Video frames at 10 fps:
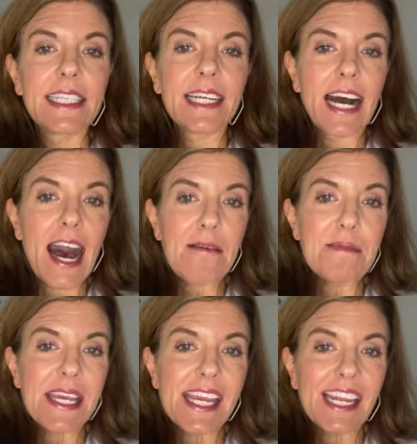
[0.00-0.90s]
Caught
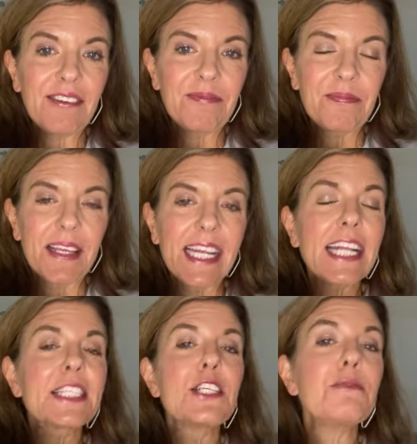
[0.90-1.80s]
me. Yeah,
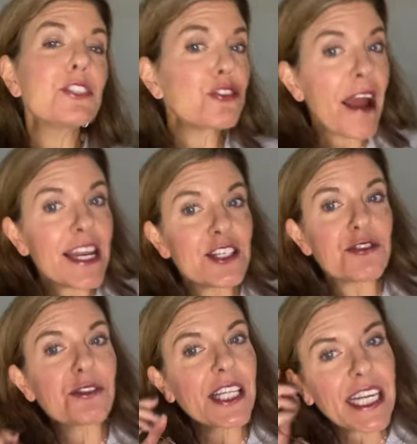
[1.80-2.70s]
it's the newest trend,
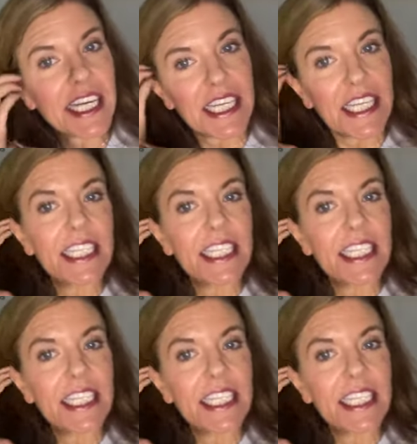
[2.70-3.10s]
Julie.